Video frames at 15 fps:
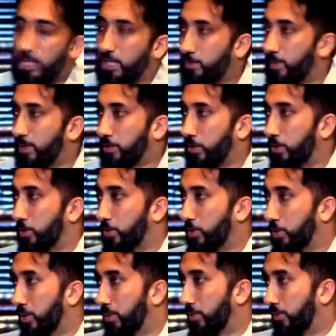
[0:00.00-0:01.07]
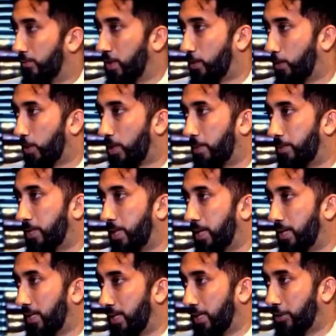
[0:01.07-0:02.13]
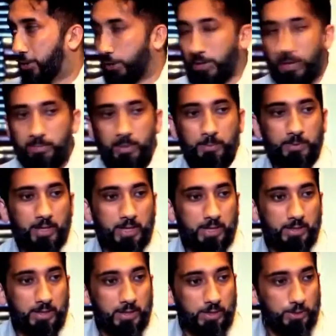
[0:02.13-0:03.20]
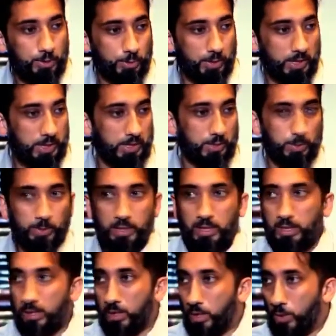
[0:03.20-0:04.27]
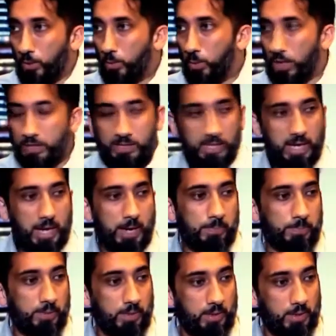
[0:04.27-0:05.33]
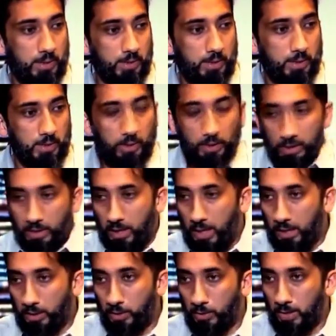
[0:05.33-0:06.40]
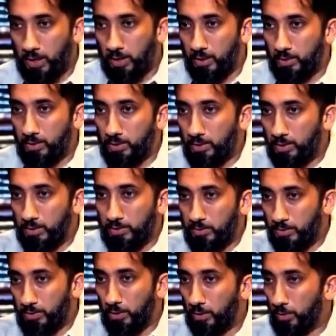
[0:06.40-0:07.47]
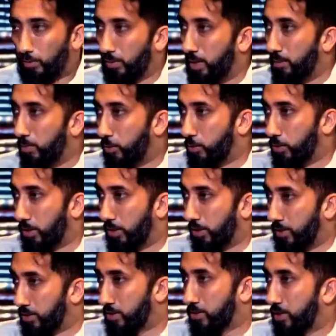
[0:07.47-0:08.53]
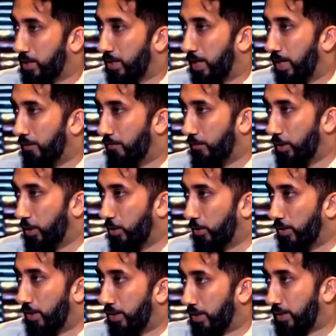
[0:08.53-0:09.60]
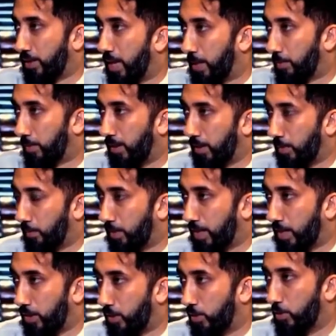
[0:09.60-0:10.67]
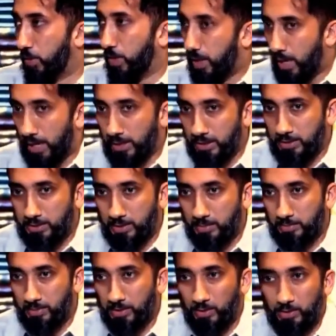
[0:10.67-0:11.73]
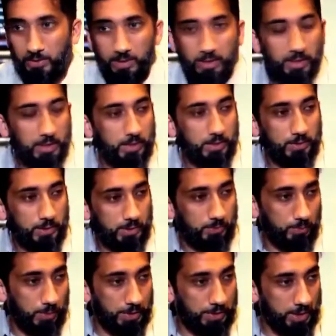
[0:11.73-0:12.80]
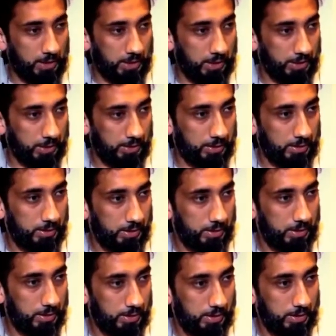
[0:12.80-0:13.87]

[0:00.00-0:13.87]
Text message, Facebook update, Instagram update, tweet, tweet, WhatsApp, LOL, you know, emoji this, and video and a cat playing a piano, and then some, you know, the one thing to another.